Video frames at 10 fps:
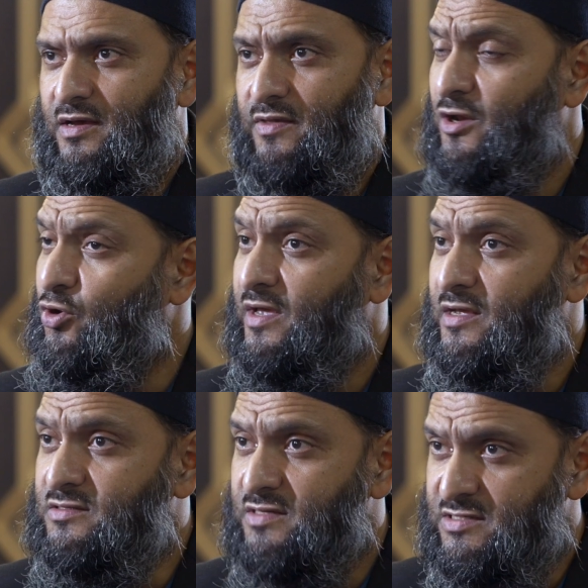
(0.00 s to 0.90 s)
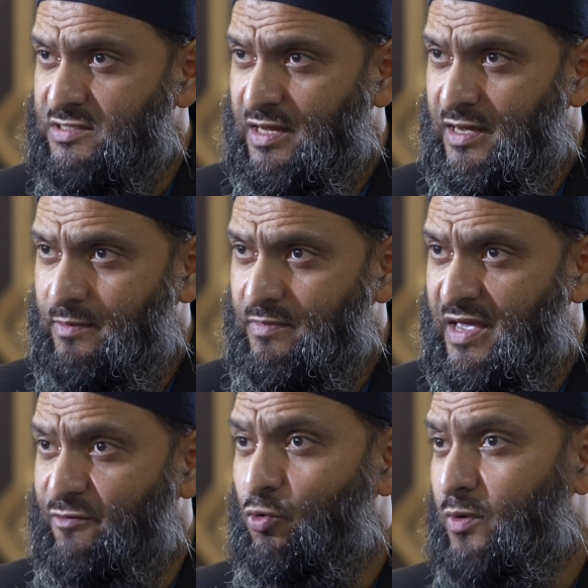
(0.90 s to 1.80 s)
They're looking into Islam,
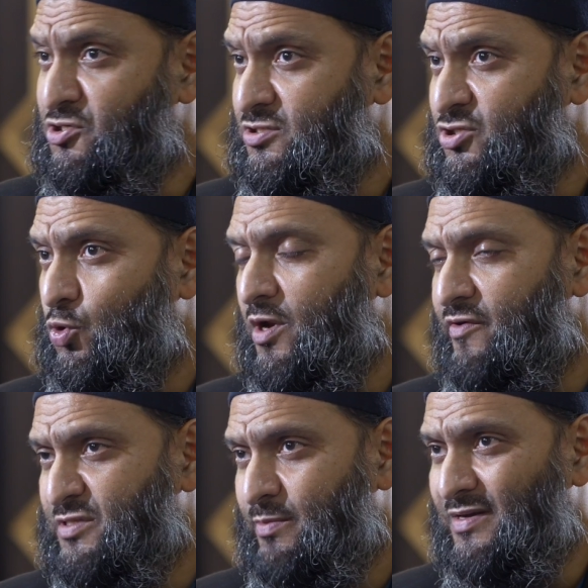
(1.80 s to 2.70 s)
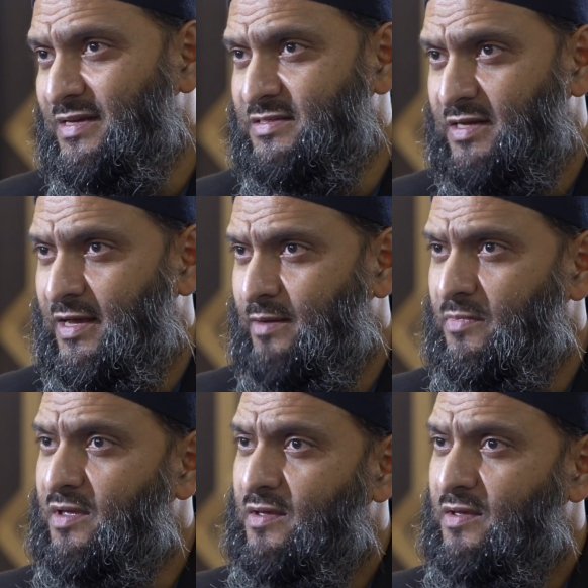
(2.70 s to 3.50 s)
they have questions, queries about Islam,